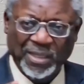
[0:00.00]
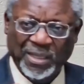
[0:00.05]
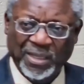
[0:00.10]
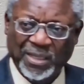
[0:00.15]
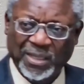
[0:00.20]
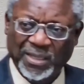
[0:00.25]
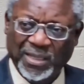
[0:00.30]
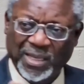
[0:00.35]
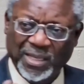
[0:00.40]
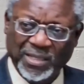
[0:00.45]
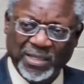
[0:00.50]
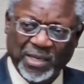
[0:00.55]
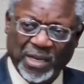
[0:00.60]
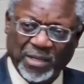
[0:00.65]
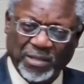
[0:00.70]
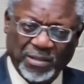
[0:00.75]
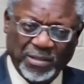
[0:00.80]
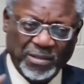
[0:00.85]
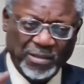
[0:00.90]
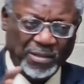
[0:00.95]
than
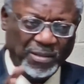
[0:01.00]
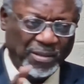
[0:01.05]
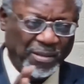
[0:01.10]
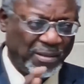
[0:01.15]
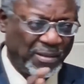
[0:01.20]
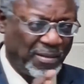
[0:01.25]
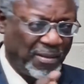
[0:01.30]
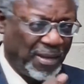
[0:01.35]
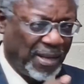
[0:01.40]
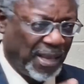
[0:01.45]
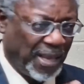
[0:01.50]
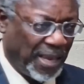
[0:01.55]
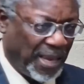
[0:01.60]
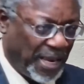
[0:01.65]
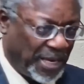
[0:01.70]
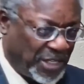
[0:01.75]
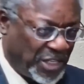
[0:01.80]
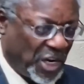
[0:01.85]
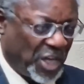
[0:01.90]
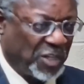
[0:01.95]
just a
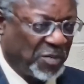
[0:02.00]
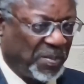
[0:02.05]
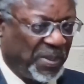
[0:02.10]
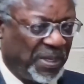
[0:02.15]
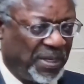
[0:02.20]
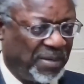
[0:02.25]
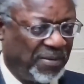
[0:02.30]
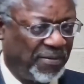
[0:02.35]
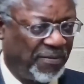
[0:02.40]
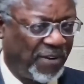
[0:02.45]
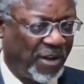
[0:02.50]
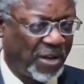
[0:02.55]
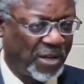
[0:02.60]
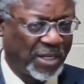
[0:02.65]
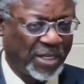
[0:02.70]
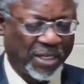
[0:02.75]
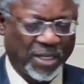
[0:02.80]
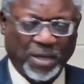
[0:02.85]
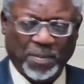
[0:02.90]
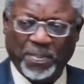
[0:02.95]
judgment
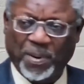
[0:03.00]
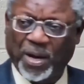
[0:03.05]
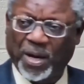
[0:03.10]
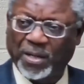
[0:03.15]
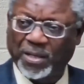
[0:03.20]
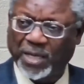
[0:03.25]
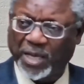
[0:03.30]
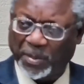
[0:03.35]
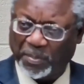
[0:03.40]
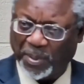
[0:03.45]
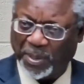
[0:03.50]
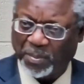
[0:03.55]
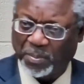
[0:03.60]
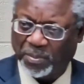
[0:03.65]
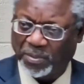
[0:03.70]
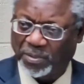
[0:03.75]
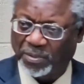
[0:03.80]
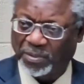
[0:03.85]
falling upon a people.